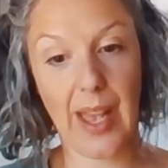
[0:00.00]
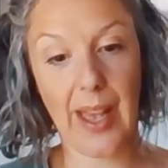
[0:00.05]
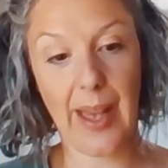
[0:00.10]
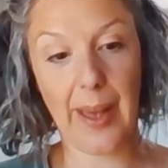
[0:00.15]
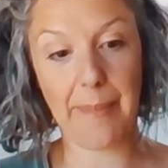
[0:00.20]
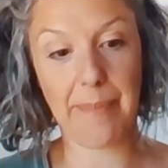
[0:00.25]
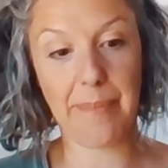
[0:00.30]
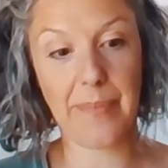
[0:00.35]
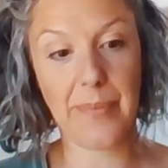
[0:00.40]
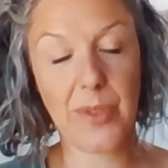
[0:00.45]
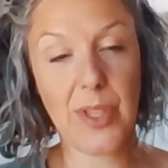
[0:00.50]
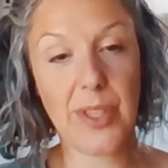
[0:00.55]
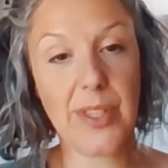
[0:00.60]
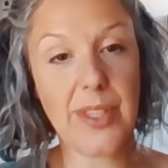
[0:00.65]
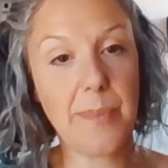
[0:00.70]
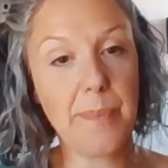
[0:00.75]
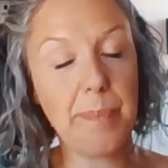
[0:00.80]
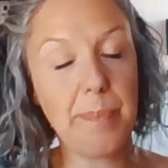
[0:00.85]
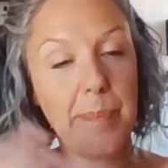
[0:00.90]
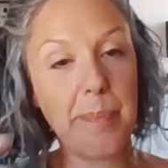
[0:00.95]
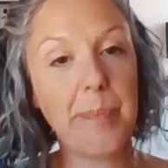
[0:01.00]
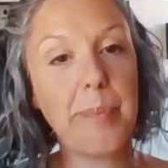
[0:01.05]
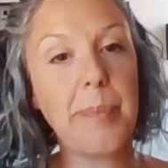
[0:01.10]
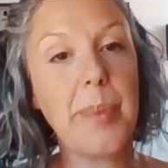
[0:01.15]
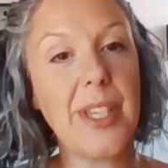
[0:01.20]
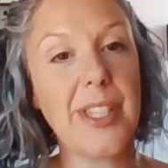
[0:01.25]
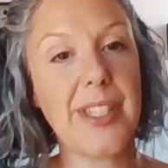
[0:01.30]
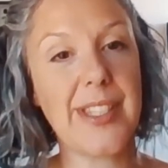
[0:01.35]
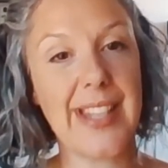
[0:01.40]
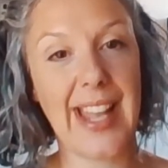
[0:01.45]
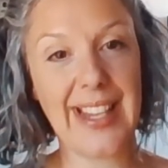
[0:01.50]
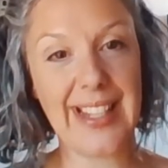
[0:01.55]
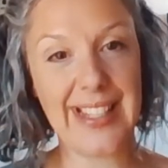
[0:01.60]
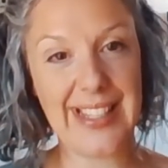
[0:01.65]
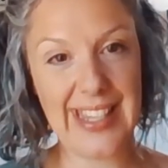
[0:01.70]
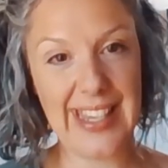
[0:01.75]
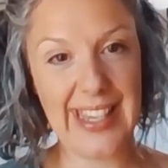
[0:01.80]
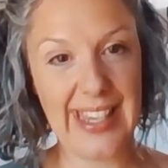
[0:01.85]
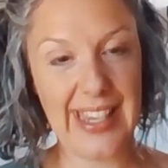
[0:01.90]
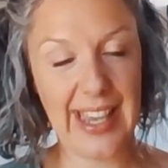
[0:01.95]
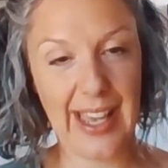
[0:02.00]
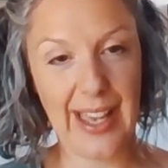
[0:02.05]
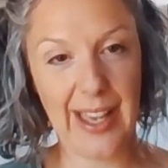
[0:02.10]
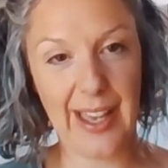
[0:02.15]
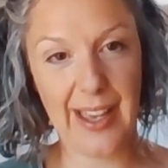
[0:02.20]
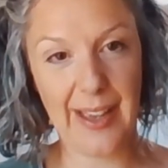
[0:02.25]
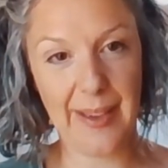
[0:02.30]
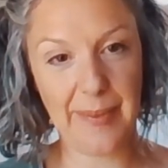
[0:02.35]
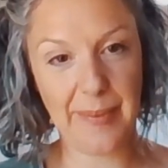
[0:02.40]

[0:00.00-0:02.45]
there's personality